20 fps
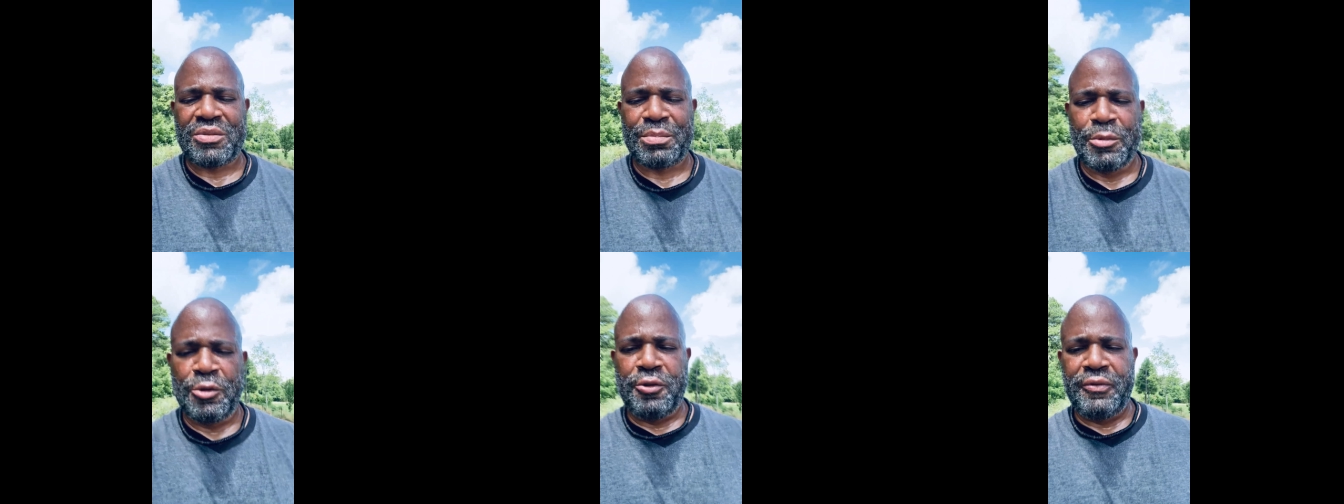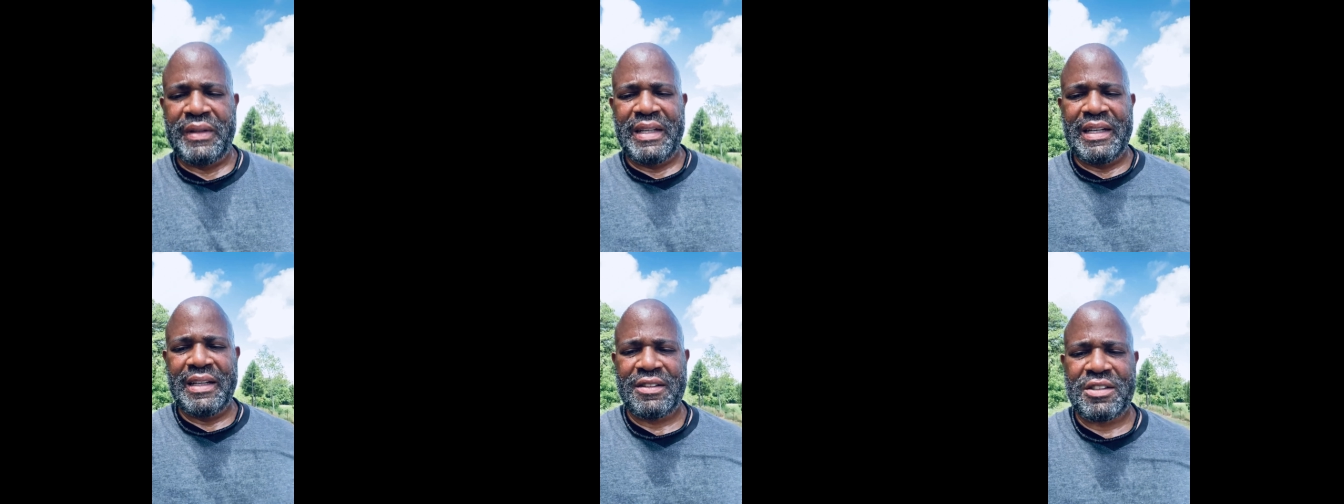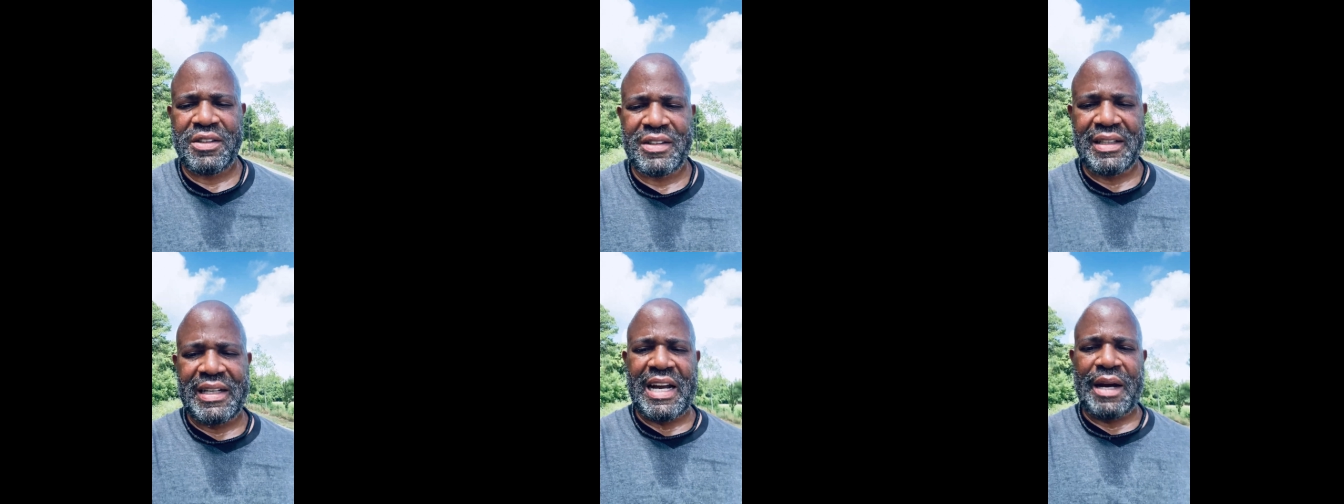moved
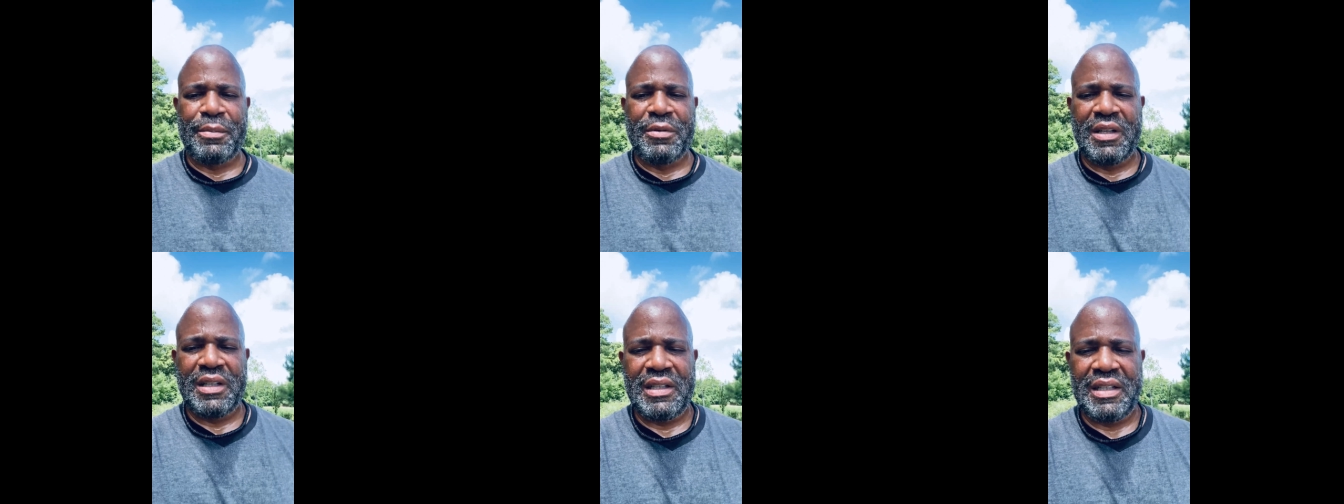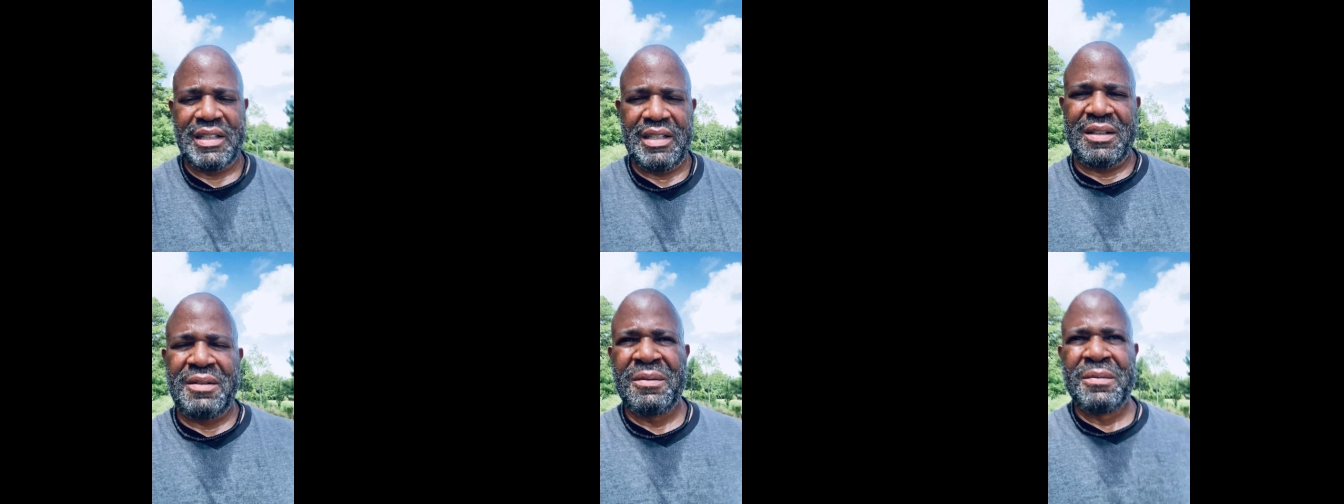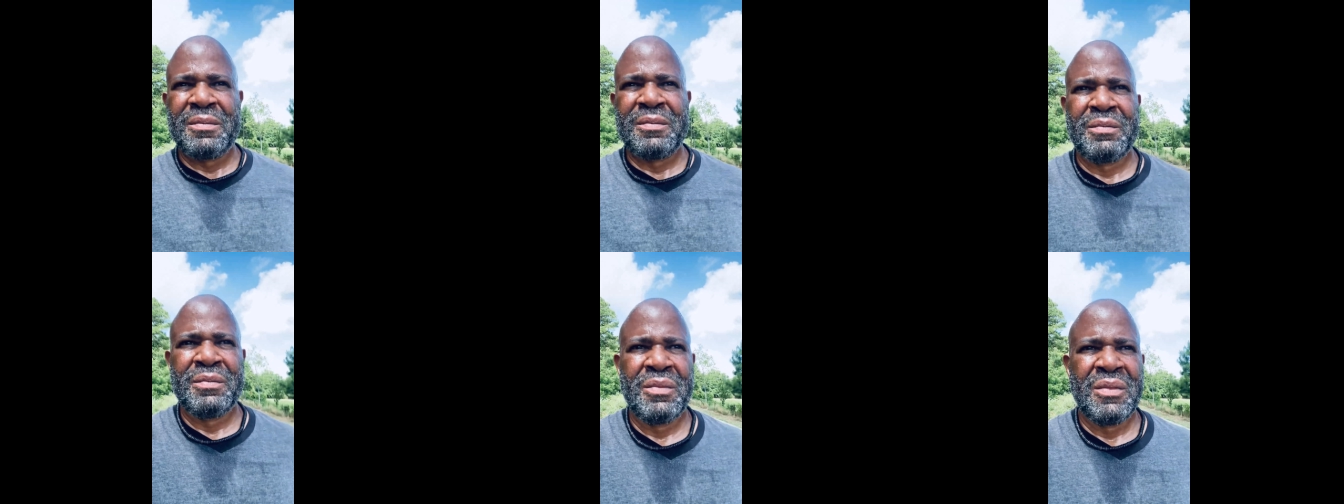into the neighborhood.
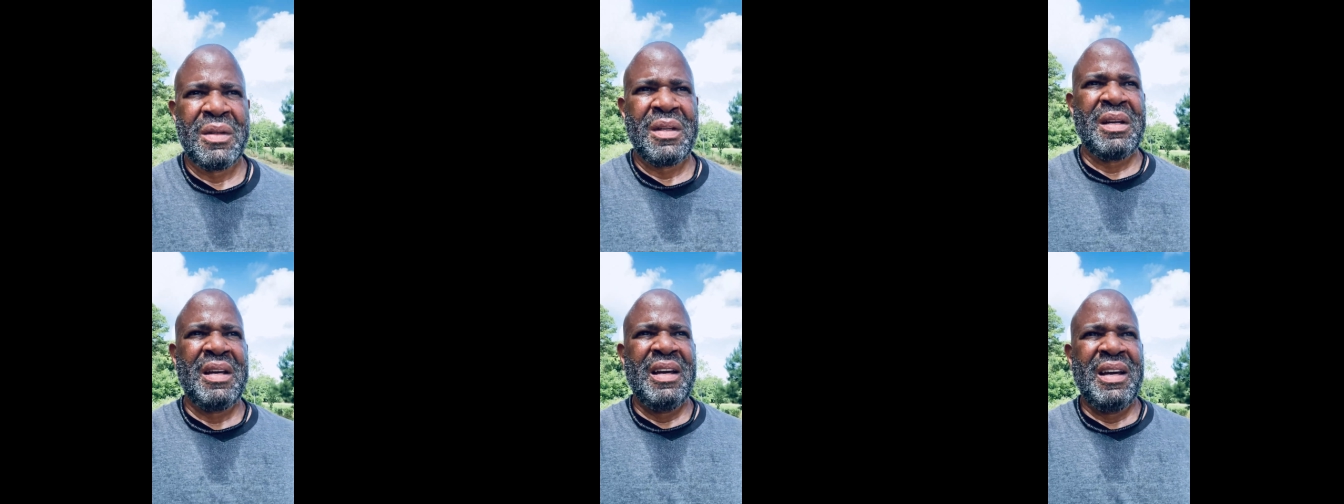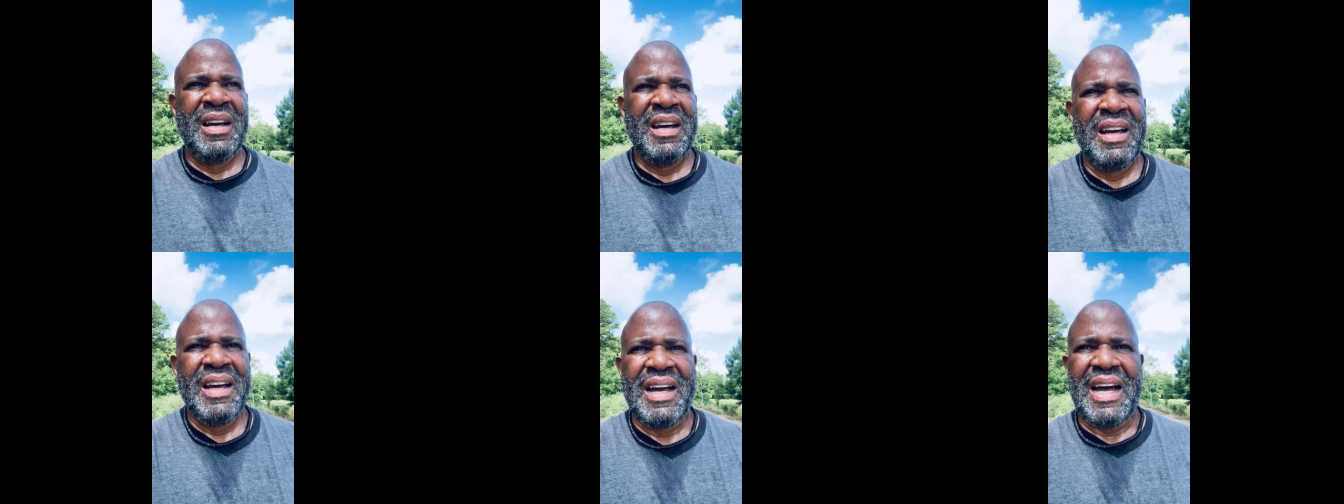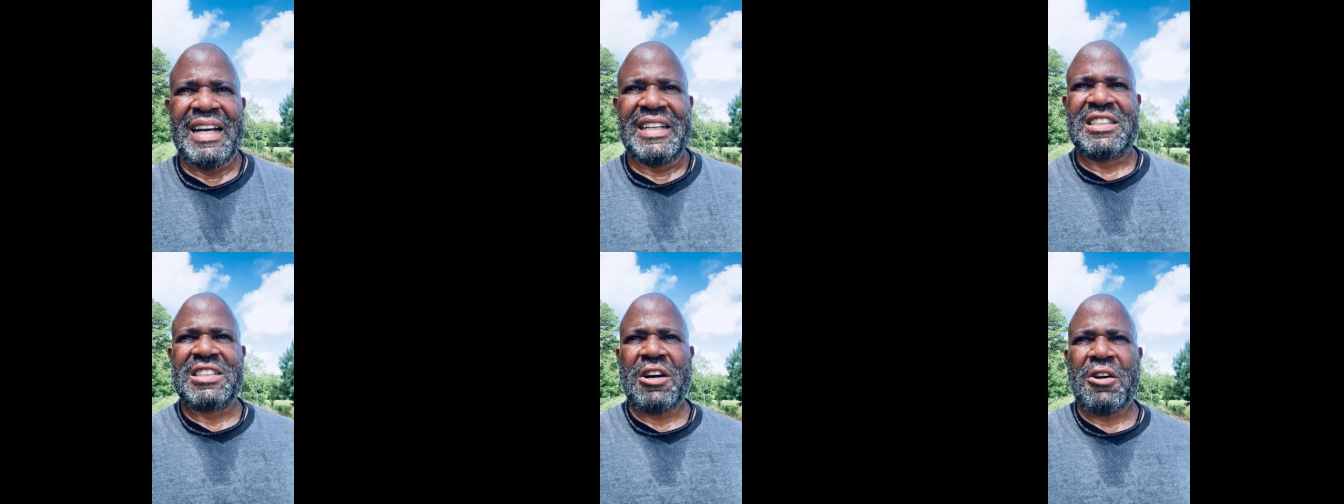
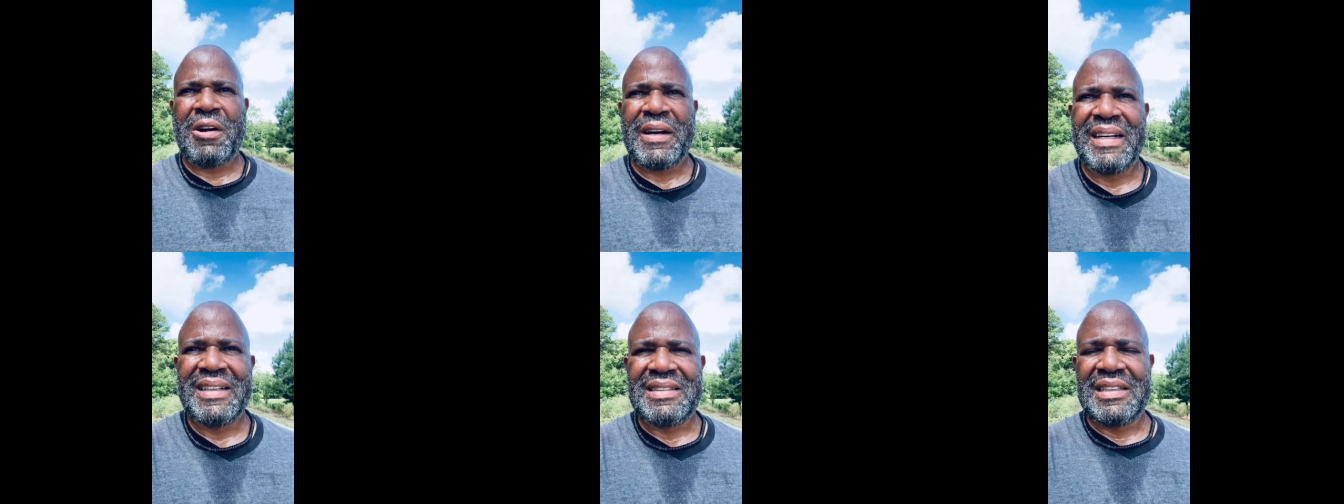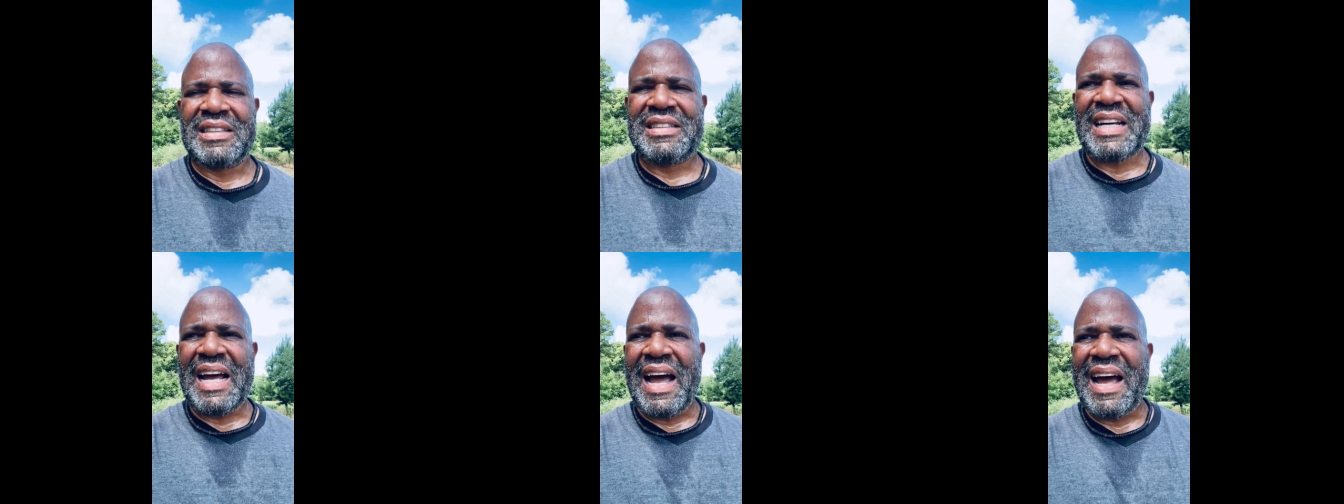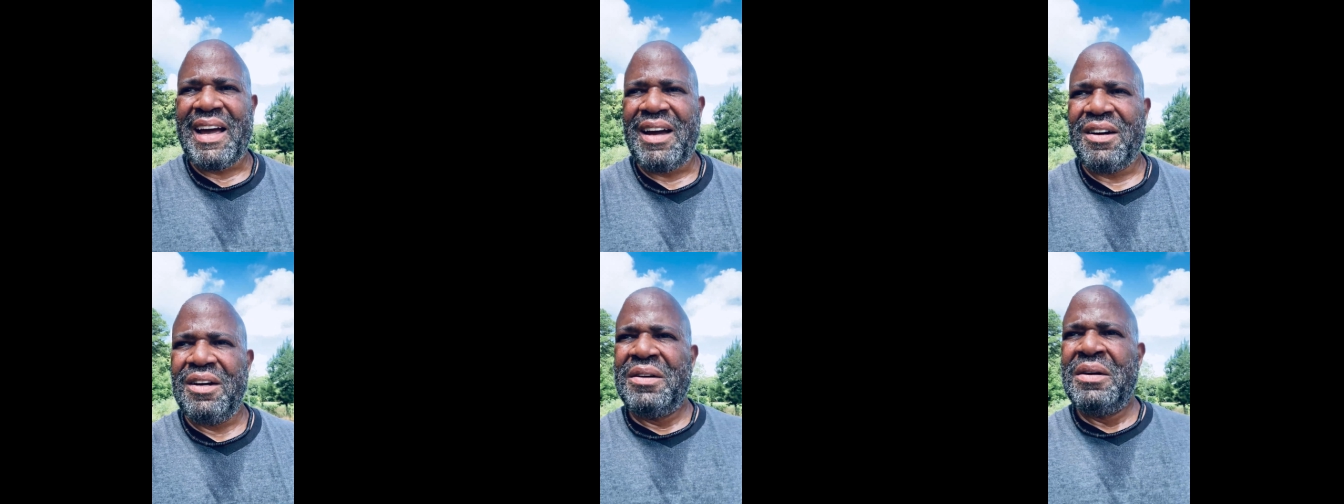I saw it as a
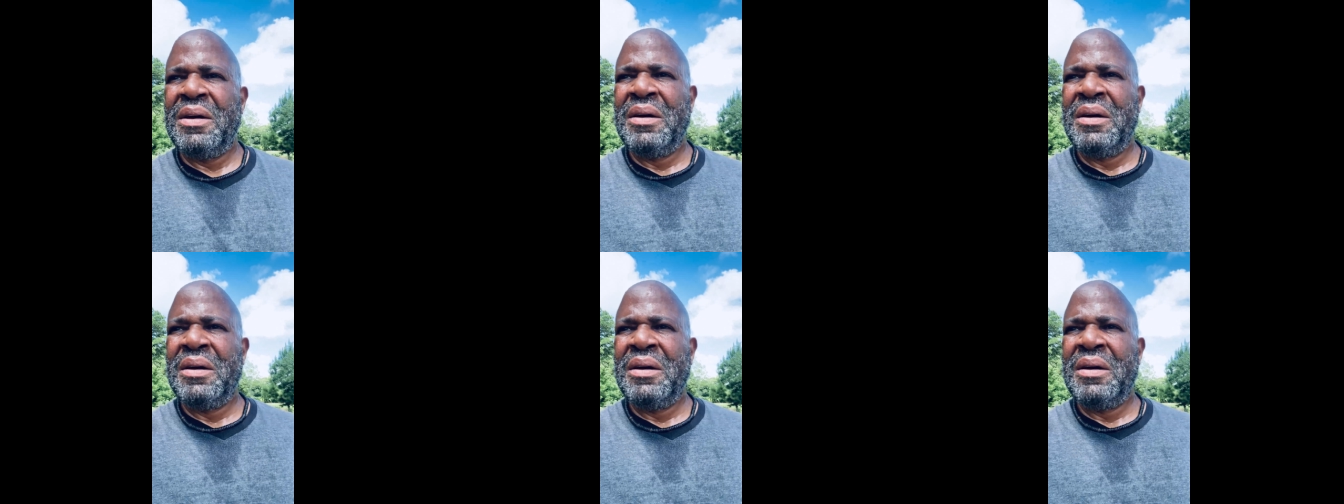child